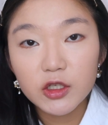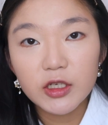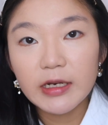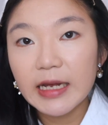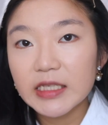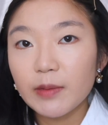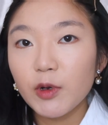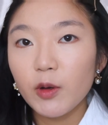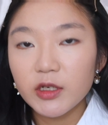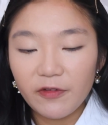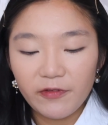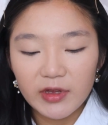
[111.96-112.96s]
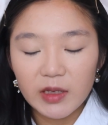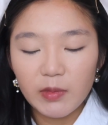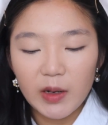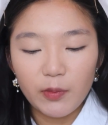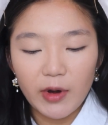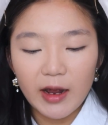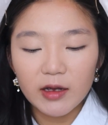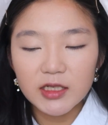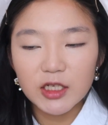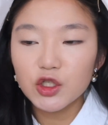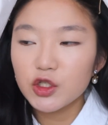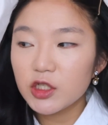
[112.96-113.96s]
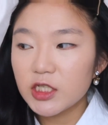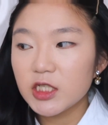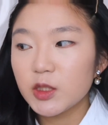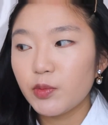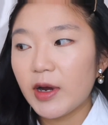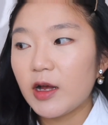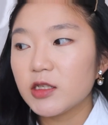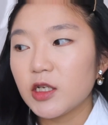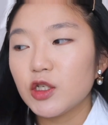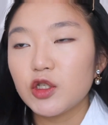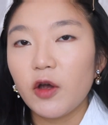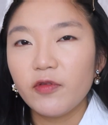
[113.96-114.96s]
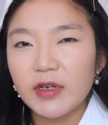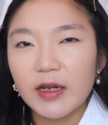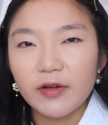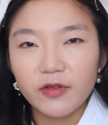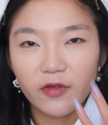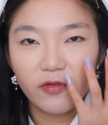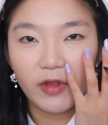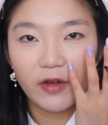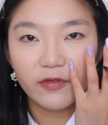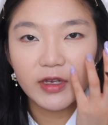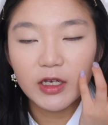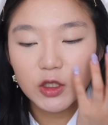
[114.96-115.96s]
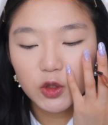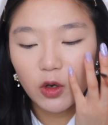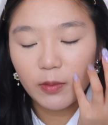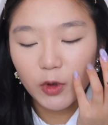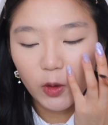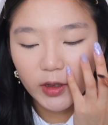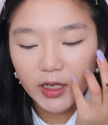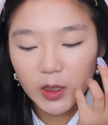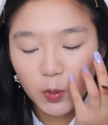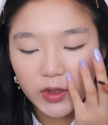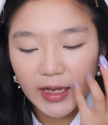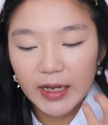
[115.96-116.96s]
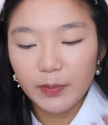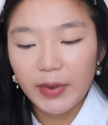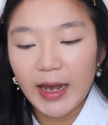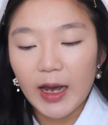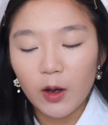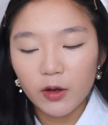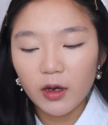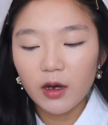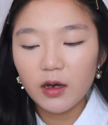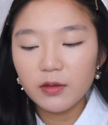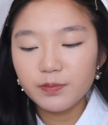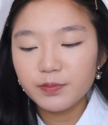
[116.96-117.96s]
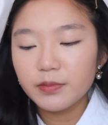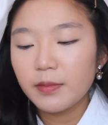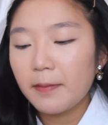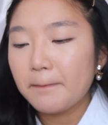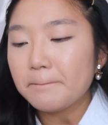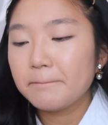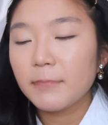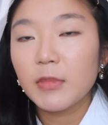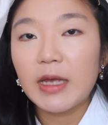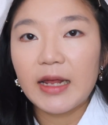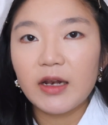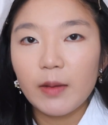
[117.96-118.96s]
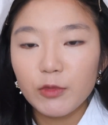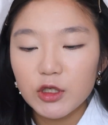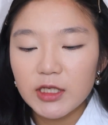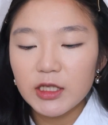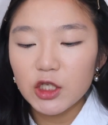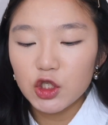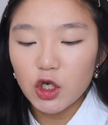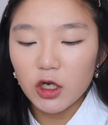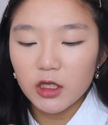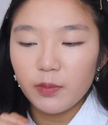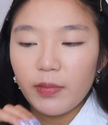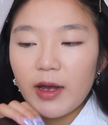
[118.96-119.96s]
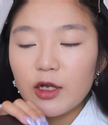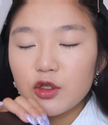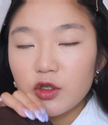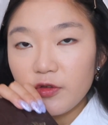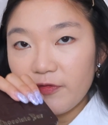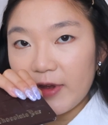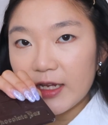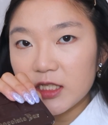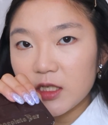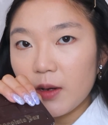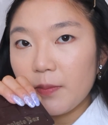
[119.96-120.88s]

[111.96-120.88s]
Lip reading: So next I'm going to fill in my brows, and SOOJIN's brows are soft and fluffy, so I'm going in with a powder, and I'm using the Chocolate Bar Too Faced